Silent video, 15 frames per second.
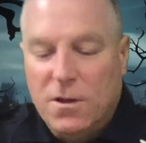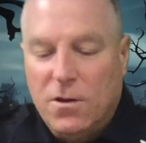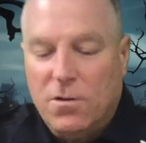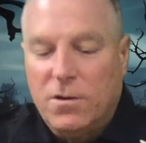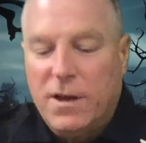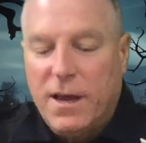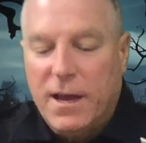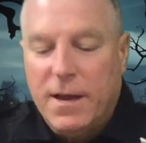
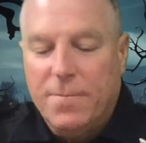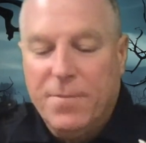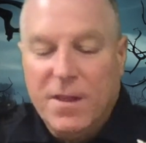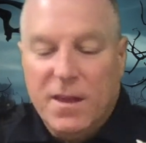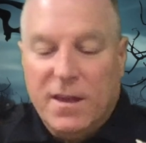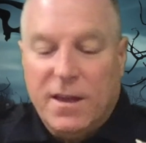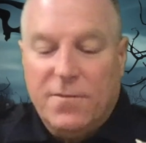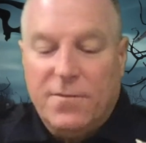Okay,
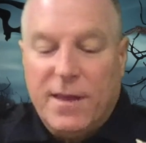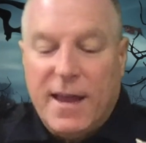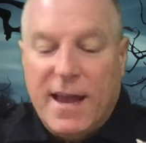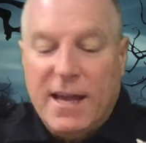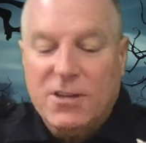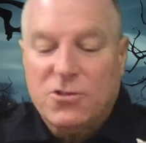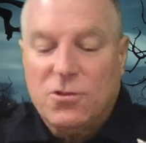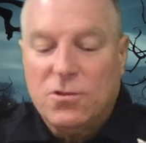if they
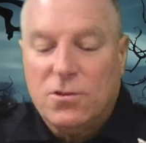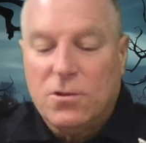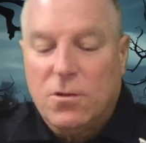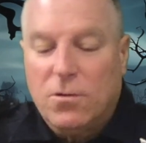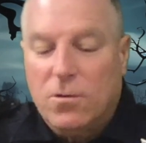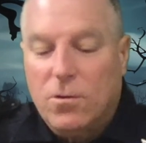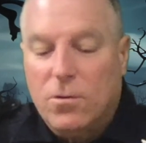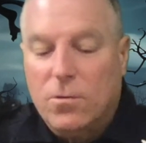ask you to
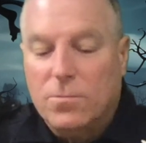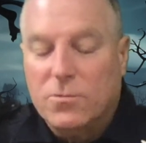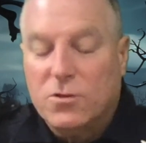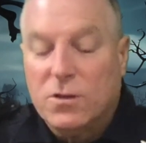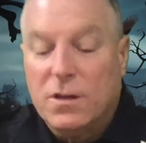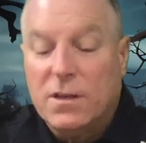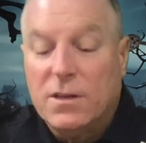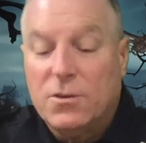go home
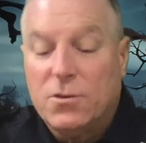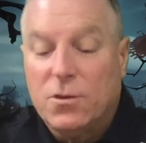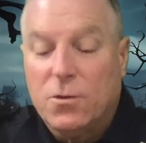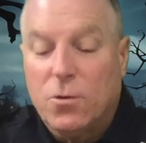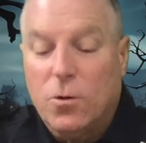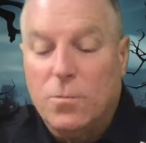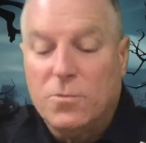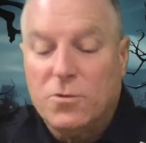and into the
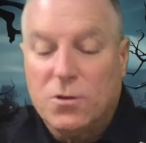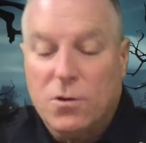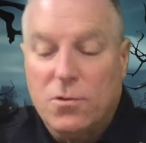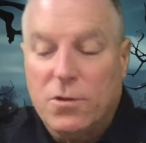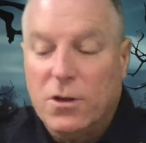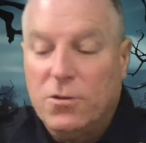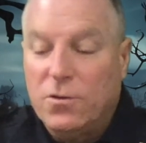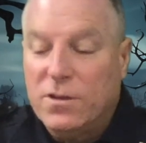homes and all
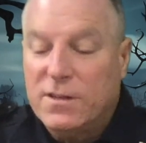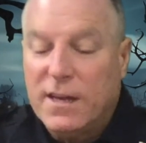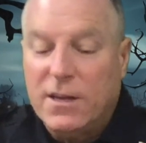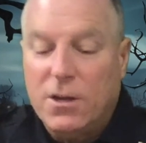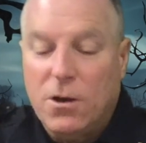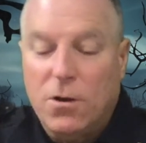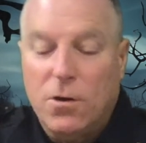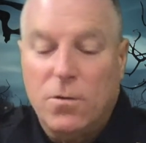that, you say
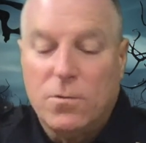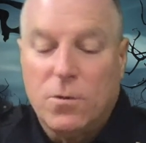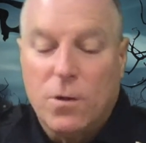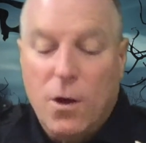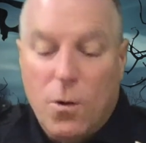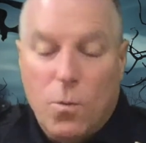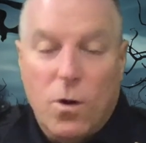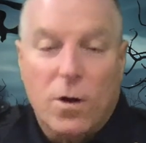no,
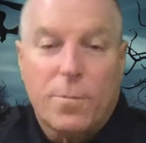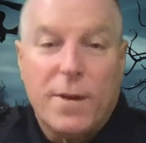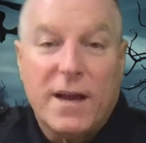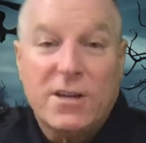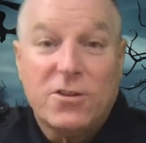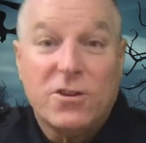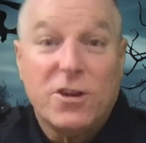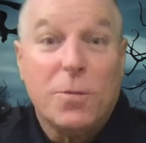walk
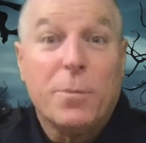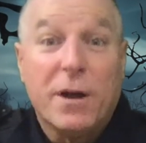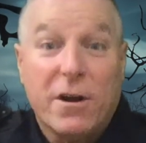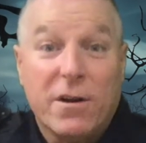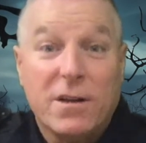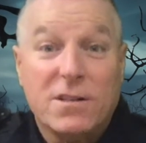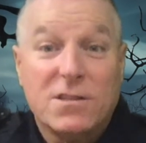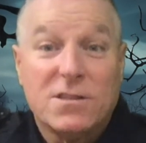back to your
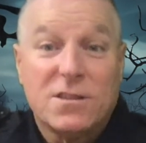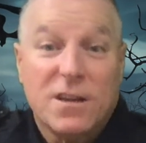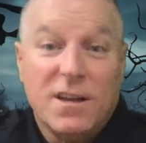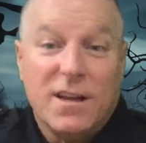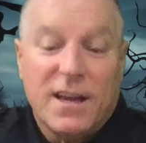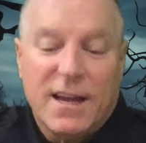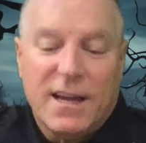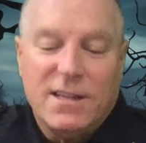parents
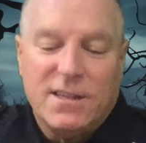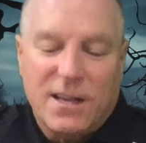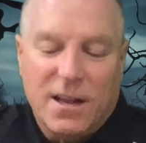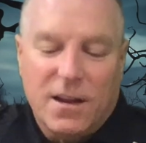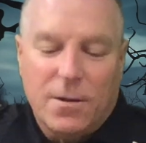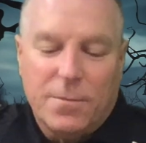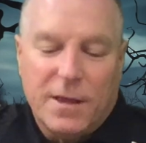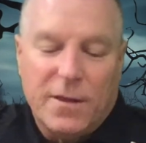and tell
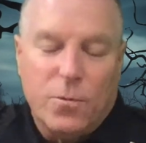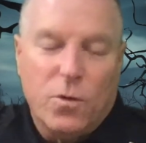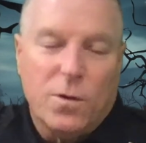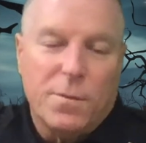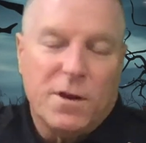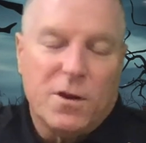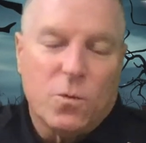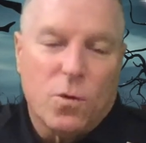them they want
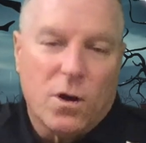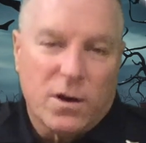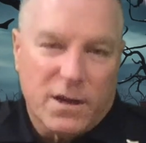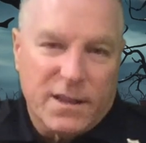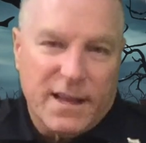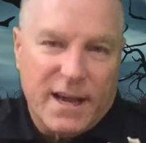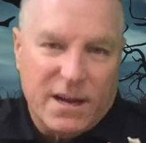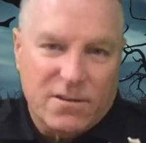me to walk in
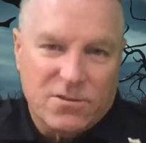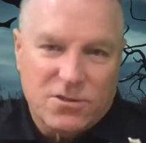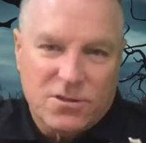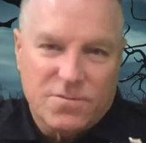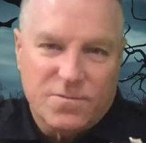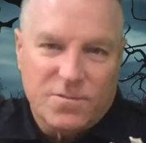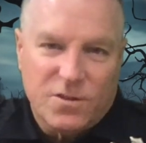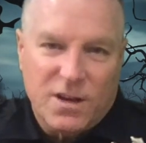the house.
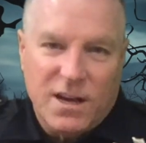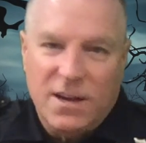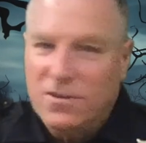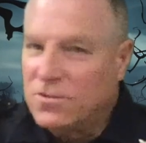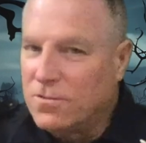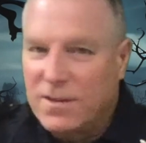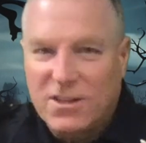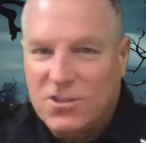Okay,
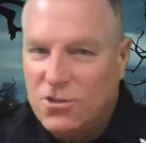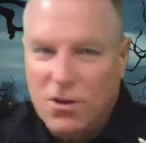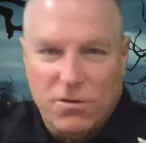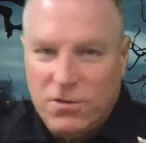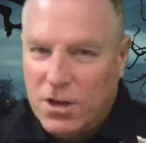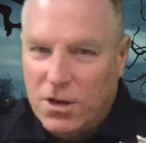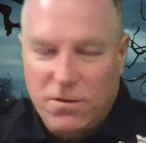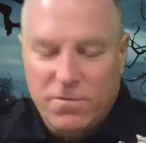so that's a
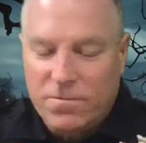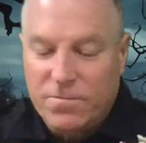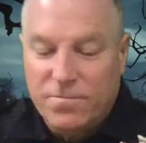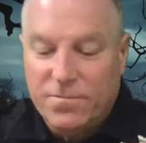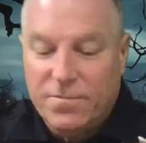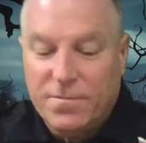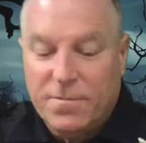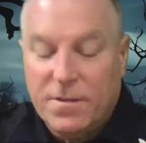
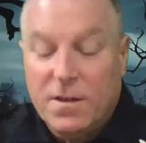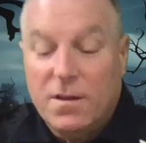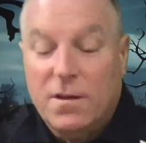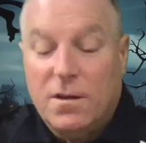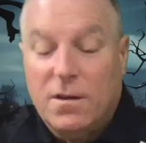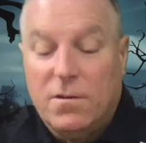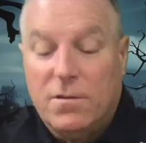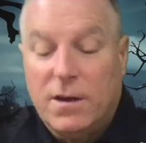no-no.
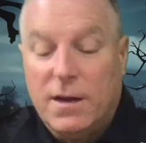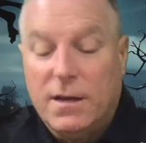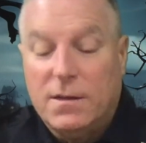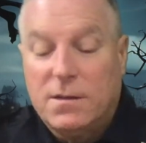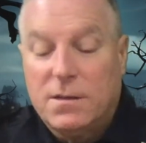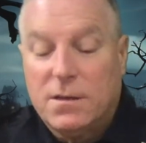Alright?